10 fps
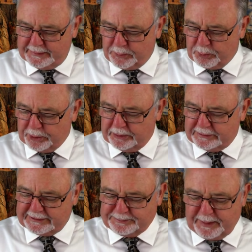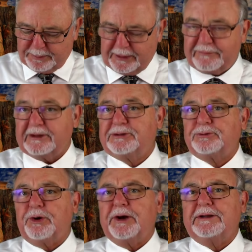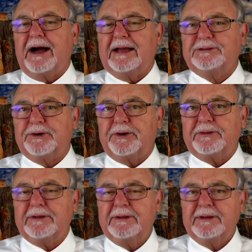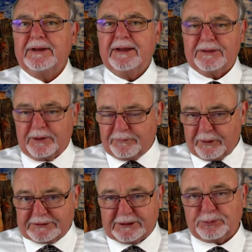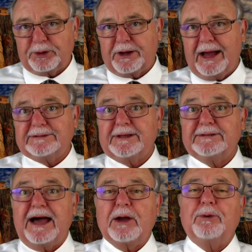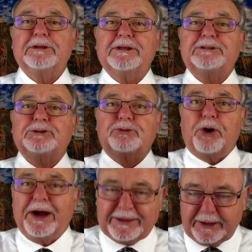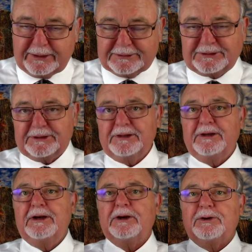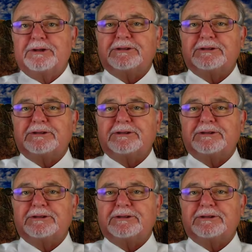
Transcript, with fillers: The world and its people have destroyed God's earth. There are verses where God says, I will destroy those who